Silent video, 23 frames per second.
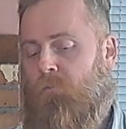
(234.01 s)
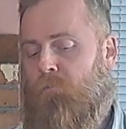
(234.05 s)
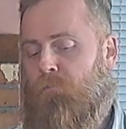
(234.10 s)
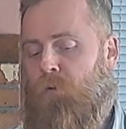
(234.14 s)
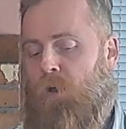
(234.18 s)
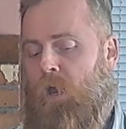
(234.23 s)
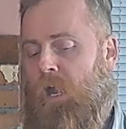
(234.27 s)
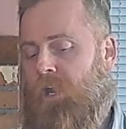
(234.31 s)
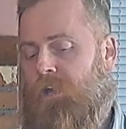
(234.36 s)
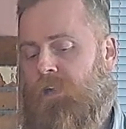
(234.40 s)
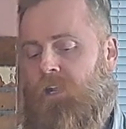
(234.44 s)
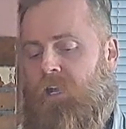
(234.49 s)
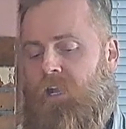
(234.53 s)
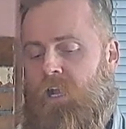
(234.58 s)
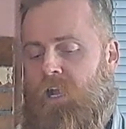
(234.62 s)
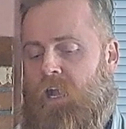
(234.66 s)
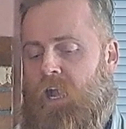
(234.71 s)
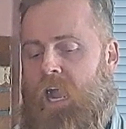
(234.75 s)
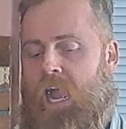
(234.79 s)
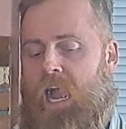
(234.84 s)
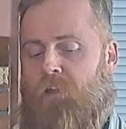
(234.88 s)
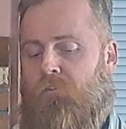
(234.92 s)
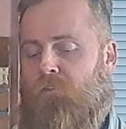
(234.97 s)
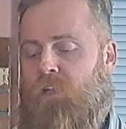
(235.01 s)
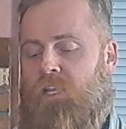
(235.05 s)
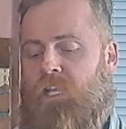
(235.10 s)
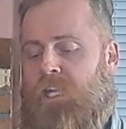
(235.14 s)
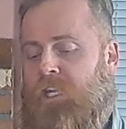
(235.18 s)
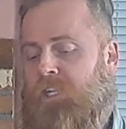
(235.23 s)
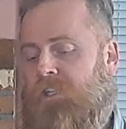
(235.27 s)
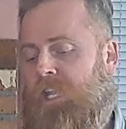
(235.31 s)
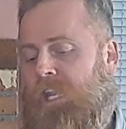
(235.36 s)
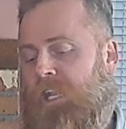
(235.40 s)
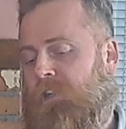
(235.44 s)
But I
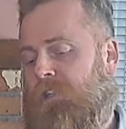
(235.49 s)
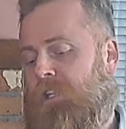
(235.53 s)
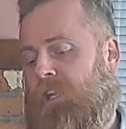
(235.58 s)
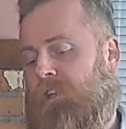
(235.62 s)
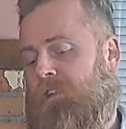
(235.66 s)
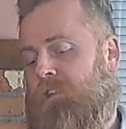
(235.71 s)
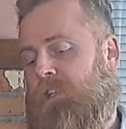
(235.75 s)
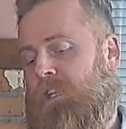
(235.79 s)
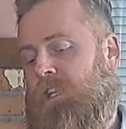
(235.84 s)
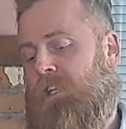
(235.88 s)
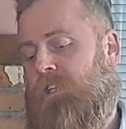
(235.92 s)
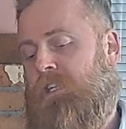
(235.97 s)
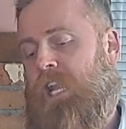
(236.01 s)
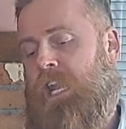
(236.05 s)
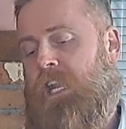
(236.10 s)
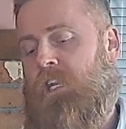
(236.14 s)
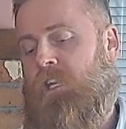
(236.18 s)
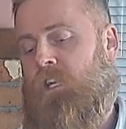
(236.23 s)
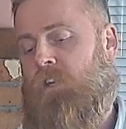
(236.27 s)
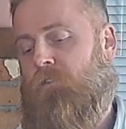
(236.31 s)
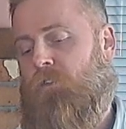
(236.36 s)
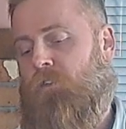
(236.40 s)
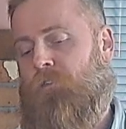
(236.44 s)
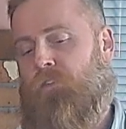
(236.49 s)
really think that the negative